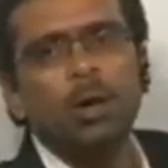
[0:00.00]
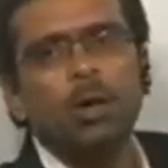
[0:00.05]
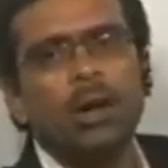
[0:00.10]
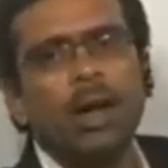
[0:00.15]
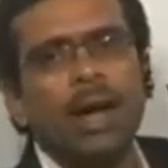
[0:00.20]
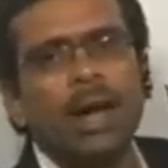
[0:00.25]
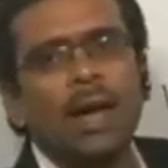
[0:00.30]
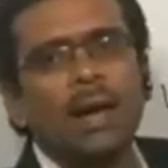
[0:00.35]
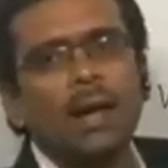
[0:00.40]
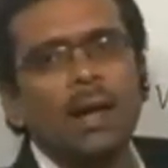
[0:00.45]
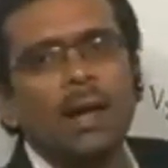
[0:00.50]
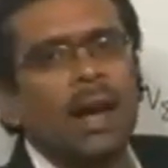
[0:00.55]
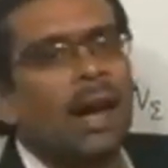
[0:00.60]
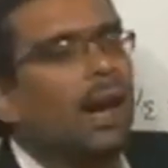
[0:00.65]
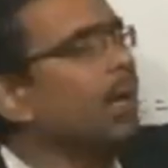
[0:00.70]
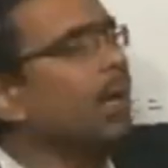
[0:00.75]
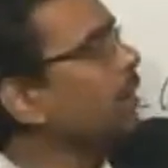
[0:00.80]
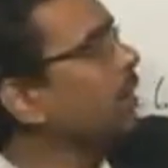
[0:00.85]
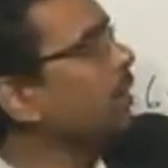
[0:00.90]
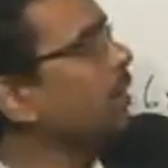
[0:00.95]
okay,
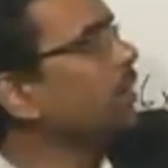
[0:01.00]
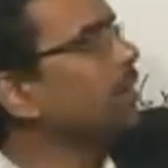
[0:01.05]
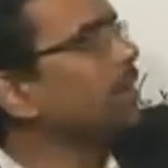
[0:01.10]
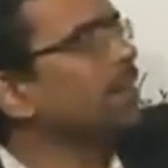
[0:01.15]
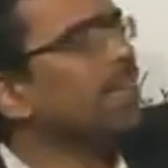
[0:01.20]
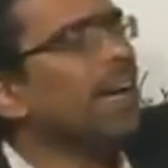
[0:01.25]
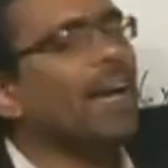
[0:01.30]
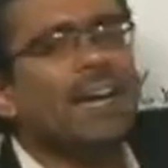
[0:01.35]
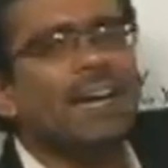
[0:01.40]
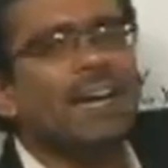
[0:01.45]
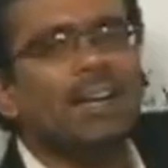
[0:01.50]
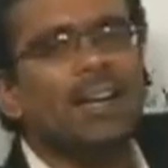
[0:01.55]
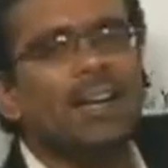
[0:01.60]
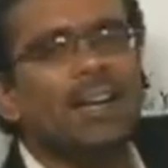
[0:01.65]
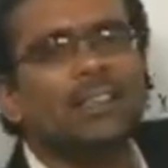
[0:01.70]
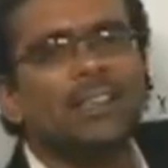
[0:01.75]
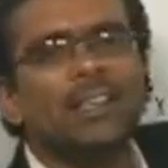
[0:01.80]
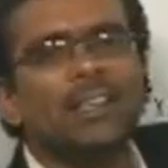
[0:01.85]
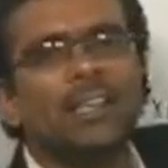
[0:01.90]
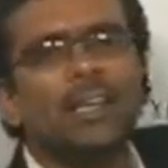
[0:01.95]
and this is
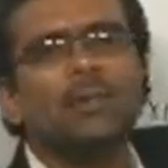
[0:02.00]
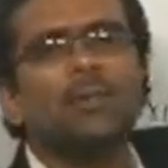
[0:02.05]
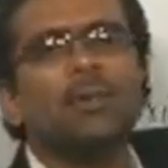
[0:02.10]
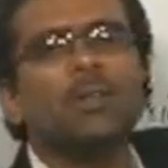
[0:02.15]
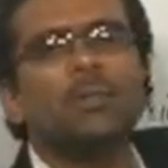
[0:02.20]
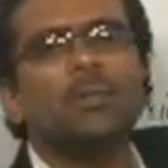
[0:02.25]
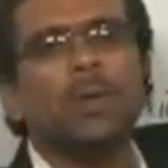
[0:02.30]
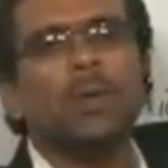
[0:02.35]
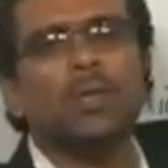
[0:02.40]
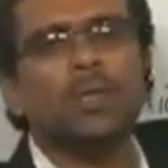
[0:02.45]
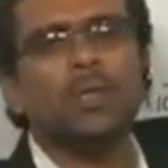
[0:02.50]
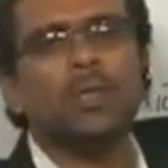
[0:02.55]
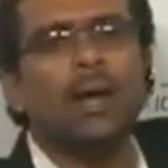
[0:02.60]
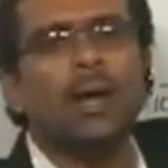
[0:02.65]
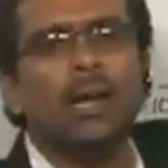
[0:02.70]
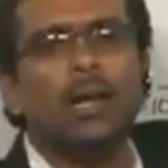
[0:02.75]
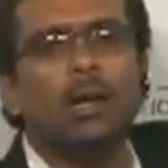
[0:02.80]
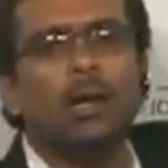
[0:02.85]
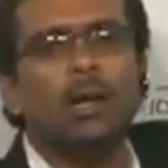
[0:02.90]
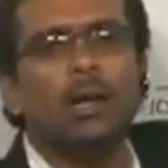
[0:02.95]
silently sitting with fixed
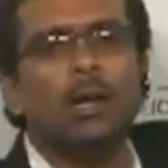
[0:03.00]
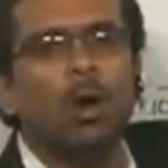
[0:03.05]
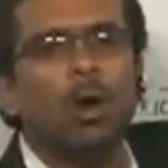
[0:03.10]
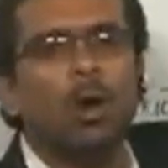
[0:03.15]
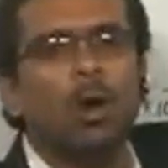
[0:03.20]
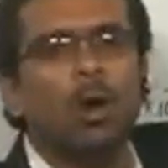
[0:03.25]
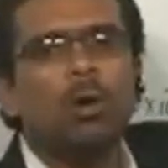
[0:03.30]
value,